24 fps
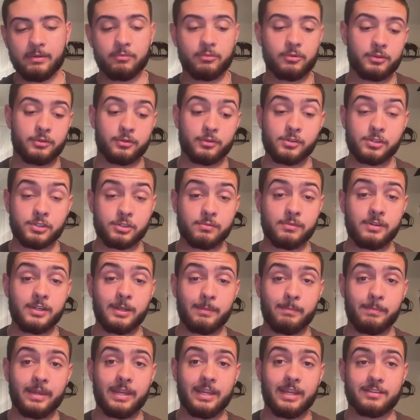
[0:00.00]
Well, there's three
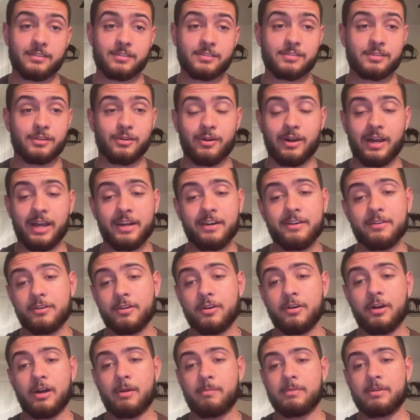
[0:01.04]
debates, so I don't
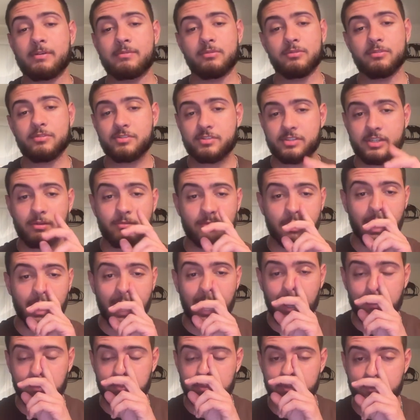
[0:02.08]
know. I mean, we'll see what
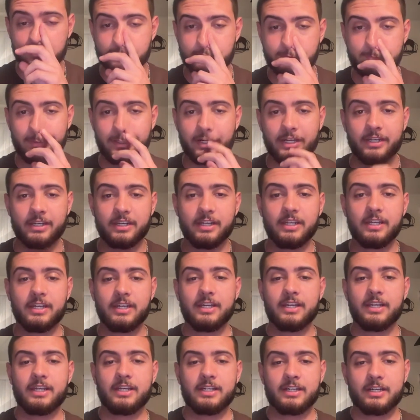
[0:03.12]
happens, but
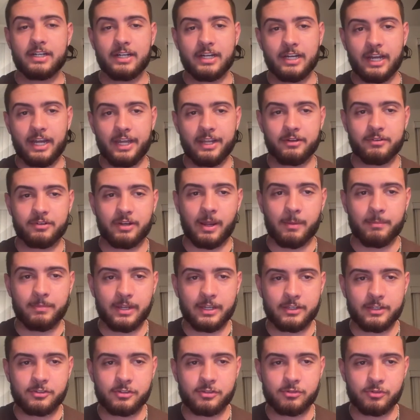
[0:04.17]
I don't. I'm
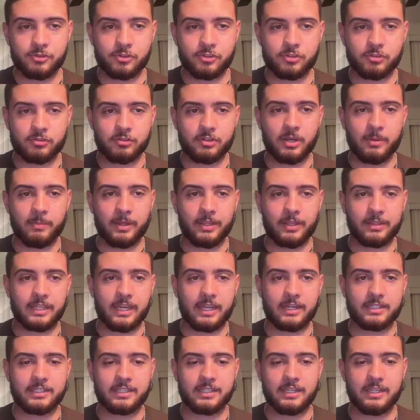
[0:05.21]
not too certain about
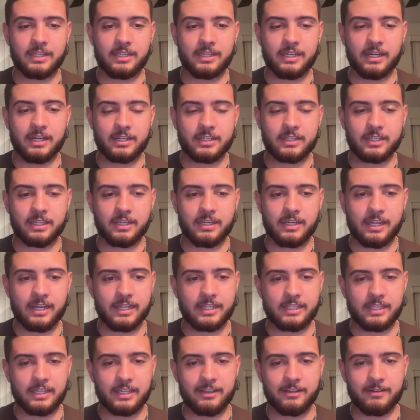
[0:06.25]
that.
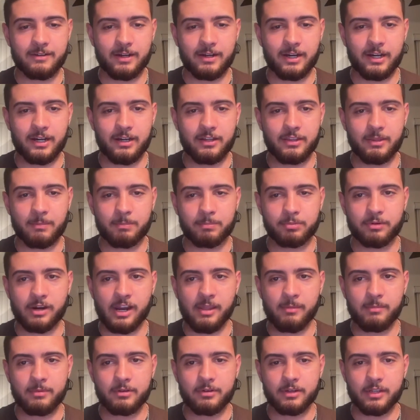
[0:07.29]
Connecticut, the
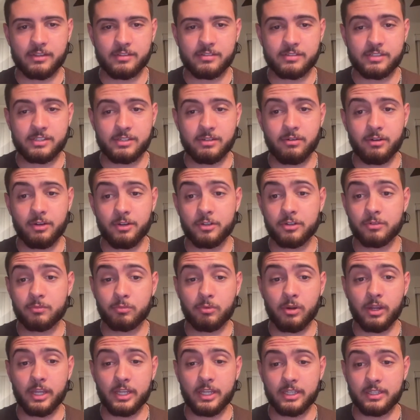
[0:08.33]
primary is still
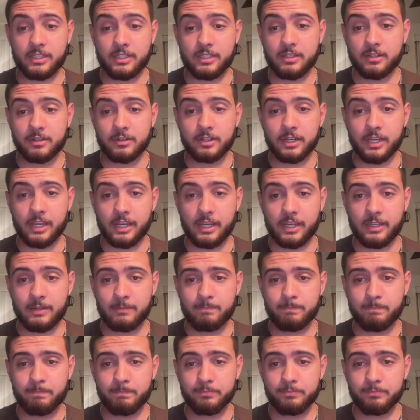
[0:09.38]
underway here, and